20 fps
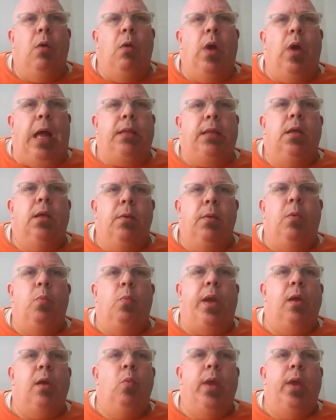
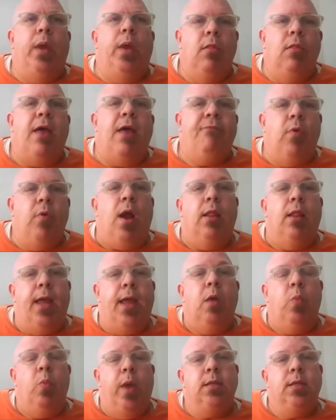I left Raleigh, I
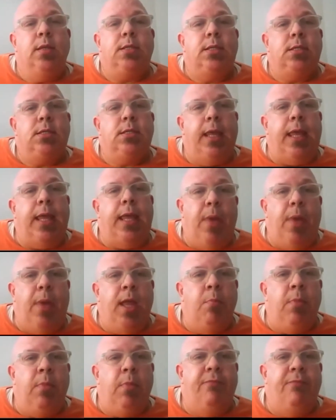went to get my
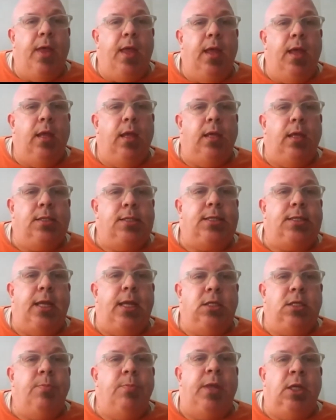MFA in
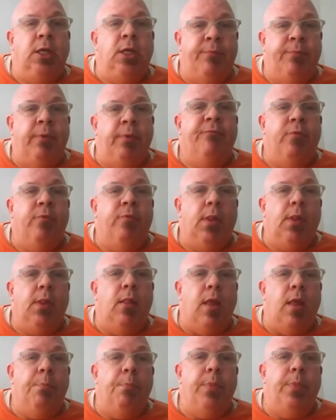stage management from
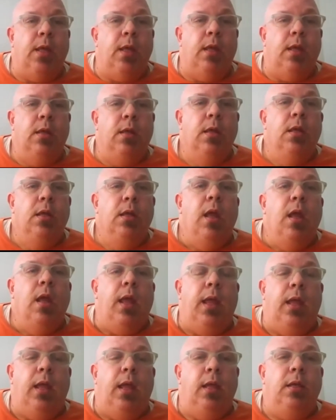Columbia,
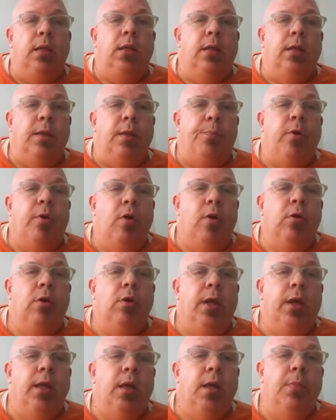and the
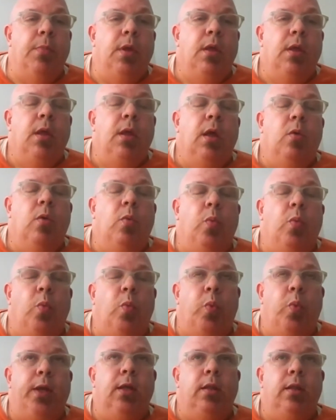program
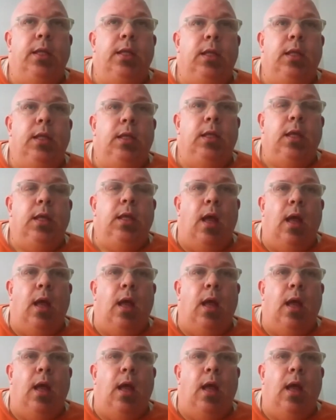really